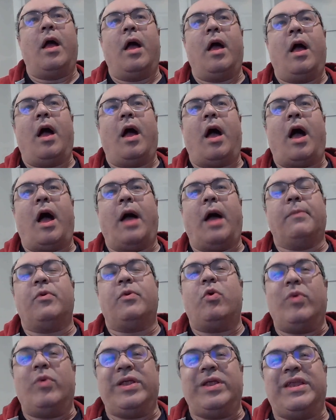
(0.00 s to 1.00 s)
I'm going to
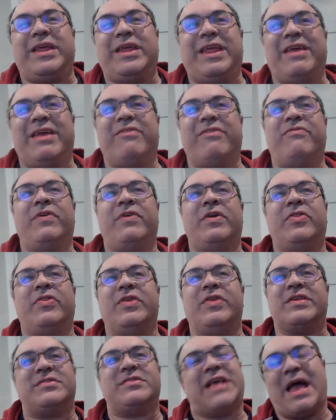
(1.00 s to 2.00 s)
give this
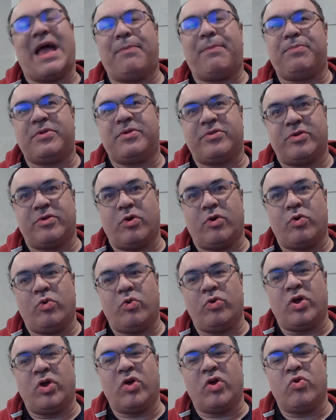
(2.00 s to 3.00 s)
episode a
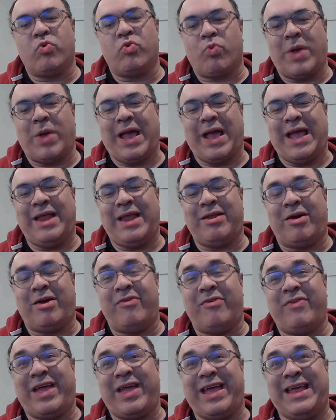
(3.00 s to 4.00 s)
grade of a
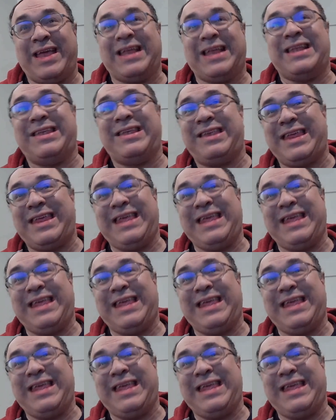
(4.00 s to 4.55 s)
D+.